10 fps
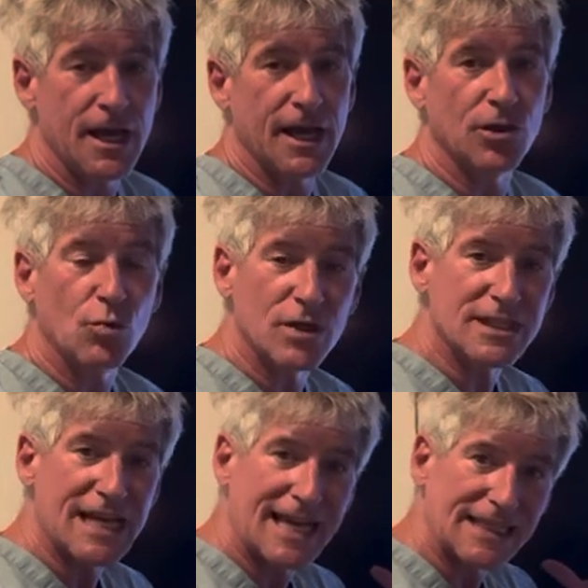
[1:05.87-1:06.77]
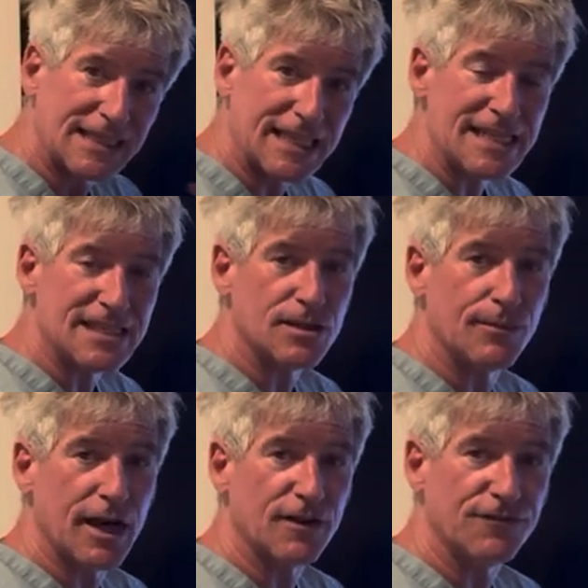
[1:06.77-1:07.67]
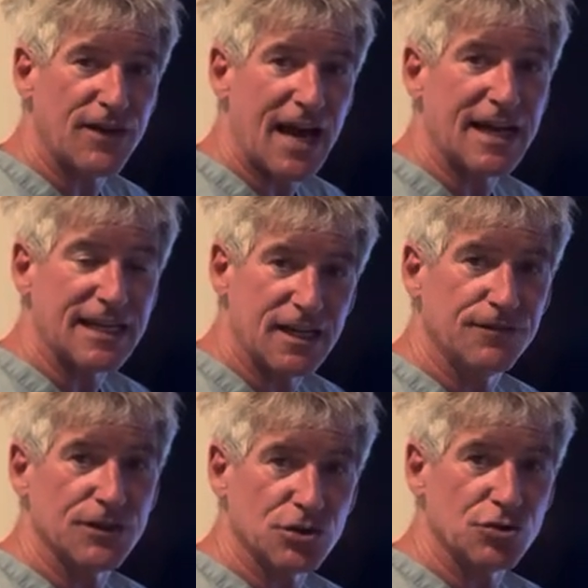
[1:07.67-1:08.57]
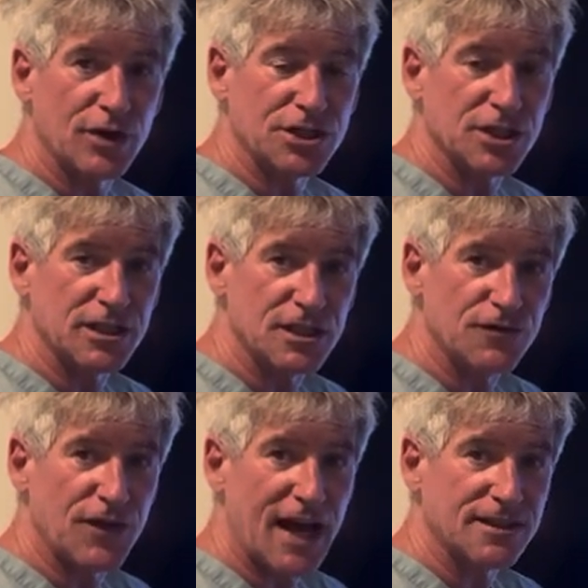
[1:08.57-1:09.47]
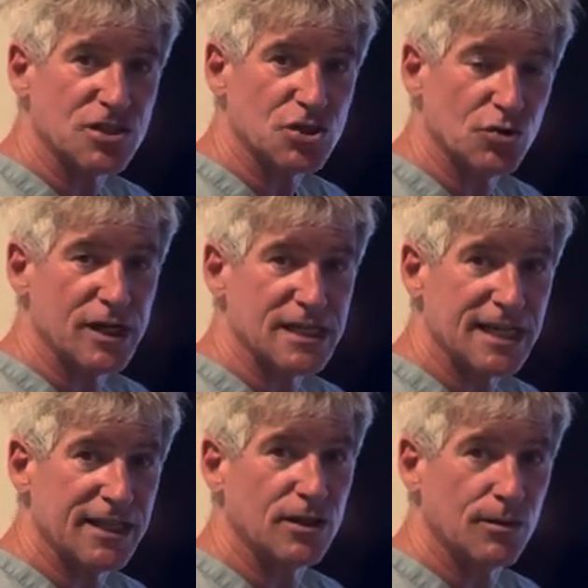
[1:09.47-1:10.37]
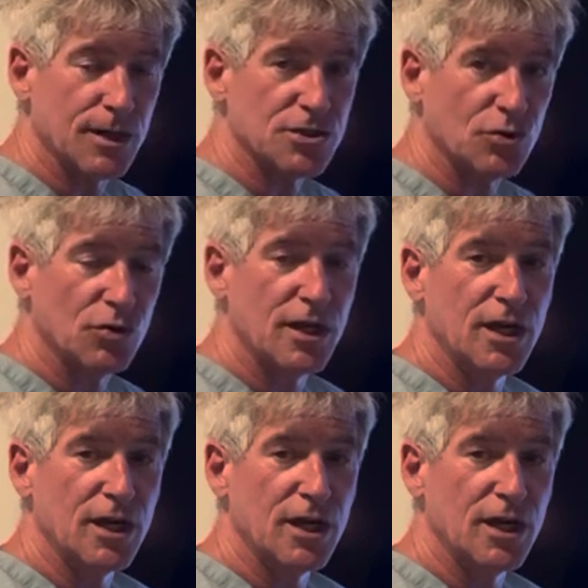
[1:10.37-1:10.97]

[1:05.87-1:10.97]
And the ones that had the least amount of fatty infiltration, these fat streaks in their muscle,